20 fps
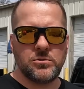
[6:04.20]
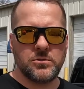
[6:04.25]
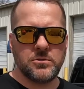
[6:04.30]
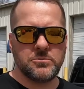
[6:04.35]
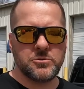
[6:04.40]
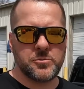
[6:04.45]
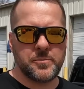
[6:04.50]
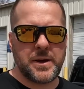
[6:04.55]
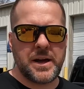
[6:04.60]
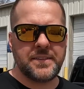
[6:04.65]
It
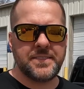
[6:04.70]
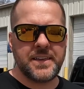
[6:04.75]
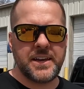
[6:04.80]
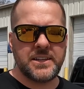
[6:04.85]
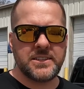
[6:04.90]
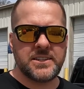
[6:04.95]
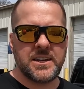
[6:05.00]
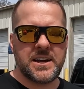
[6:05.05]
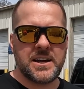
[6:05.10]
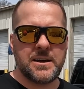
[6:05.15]
was about that
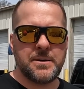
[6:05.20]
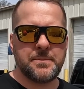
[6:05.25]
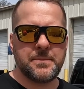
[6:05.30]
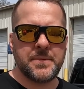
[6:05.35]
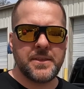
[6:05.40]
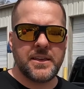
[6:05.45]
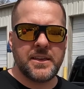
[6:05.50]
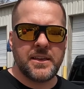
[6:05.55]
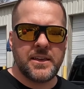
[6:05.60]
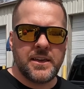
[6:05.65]
time.
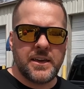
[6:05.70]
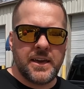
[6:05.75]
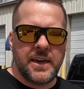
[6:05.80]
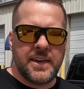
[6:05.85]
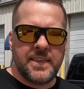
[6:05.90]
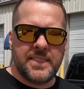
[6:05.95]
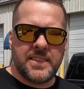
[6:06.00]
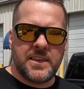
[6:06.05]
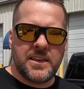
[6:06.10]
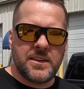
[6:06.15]

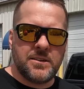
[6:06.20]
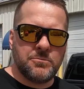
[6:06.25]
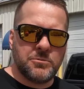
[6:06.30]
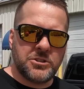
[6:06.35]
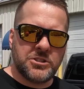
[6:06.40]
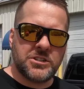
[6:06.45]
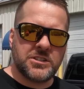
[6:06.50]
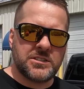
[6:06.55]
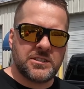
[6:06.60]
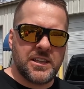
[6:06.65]
And then we
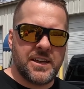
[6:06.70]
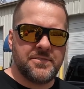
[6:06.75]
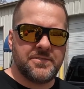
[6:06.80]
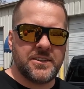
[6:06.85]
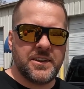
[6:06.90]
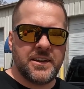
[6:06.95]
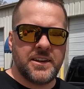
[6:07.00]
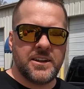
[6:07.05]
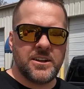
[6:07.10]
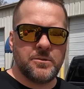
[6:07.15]
just left it
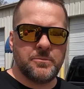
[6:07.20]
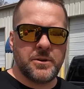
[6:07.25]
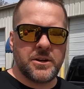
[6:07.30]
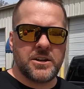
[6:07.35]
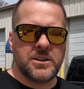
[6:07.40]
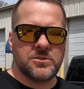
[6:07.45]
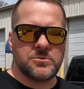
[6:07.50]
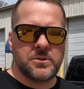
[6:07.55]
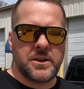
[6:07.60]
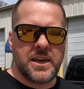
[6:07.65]
here
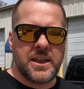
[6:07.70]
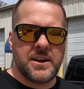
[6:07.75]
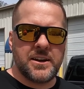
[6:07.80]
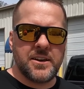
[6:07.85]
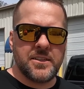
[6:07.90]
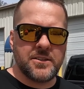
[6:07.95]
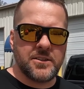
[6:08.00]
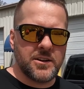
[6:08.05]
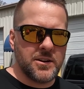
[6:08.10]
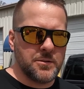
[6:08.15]
because we had
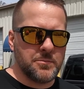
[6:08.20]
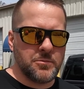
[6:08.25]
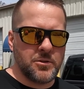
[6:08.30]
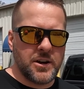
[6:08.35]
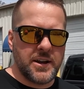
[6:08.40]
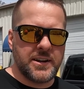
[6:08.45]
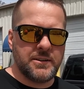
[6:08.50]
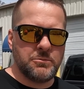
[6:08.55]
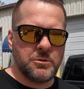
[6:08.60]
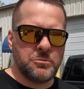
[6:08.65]
another
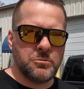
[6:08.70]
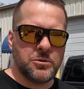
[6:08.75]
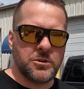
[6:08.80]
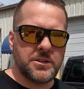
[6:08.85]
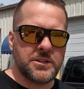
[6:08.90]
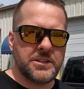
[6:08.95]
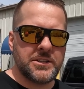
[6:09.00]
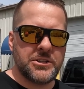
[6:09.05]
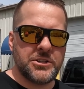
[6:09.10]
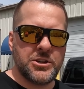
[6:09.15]
upgrade we
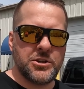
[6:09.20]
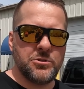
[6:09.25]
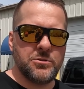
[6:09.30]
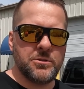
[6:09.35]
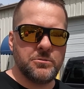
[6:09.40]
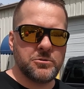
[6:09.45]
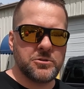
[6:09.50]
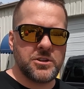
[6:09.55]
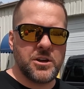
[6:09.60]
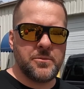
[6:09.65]
wanted to do that
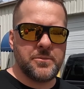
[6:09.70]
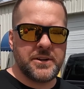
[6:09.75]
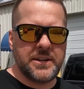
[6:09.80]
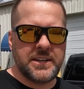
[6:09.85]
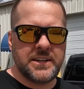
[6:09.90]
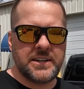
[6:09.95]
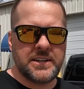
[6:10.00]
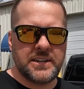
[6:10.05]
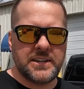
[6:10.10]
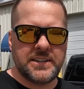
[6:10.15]
was coming
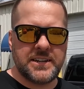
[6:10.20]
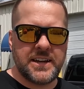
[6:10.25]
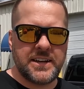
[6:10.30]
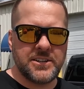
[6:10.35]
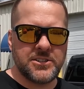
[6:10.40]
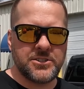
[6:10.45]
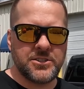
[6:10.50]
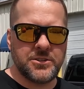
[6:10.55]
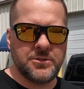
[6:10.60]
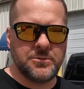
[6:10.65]
in a day or
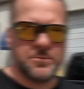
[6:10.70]
two.